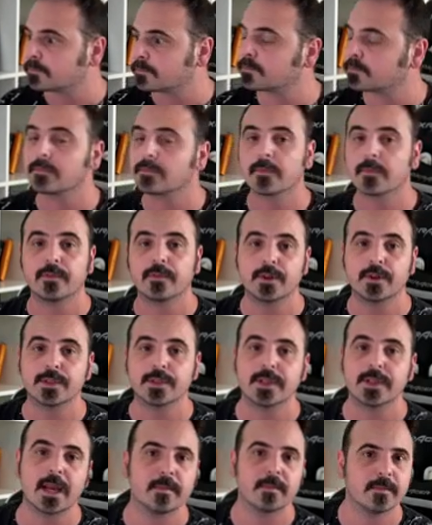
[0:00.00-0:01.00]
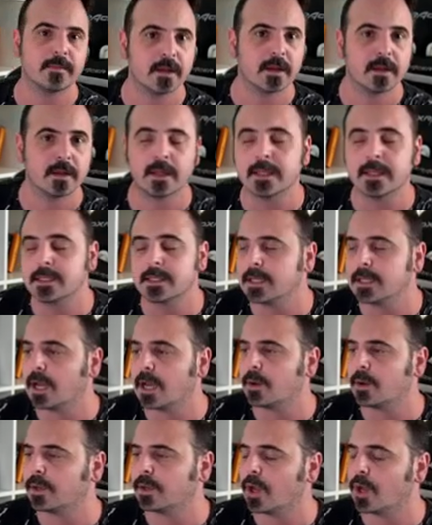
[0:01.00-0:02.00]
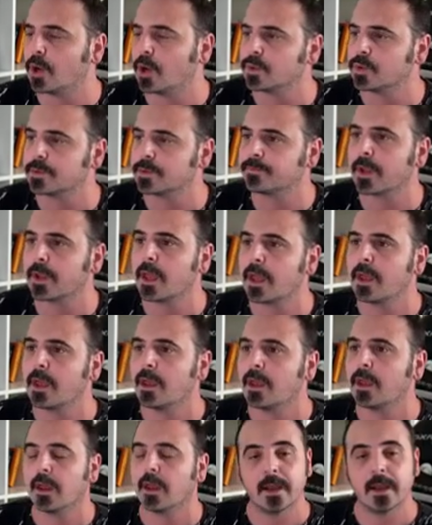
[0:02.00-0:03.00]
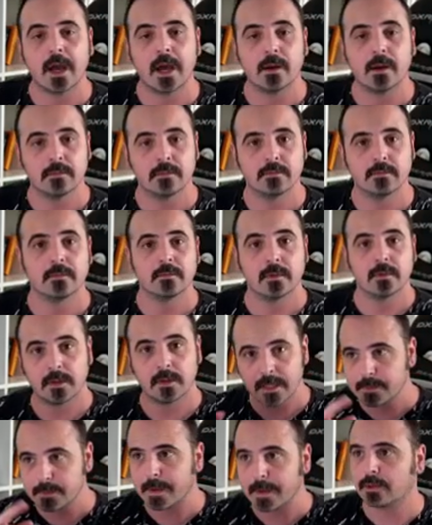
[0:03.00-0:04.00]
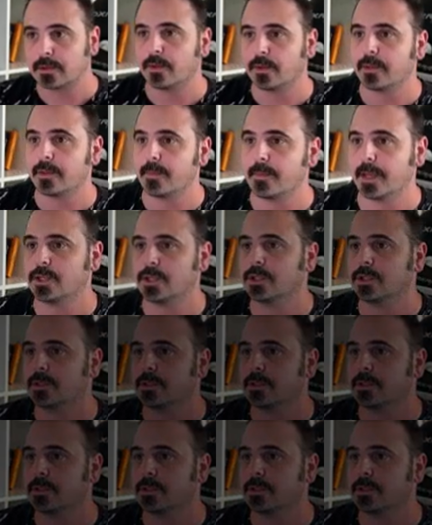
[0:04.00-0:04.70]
First time, let's see how it goes. And now, let's bet on the matches.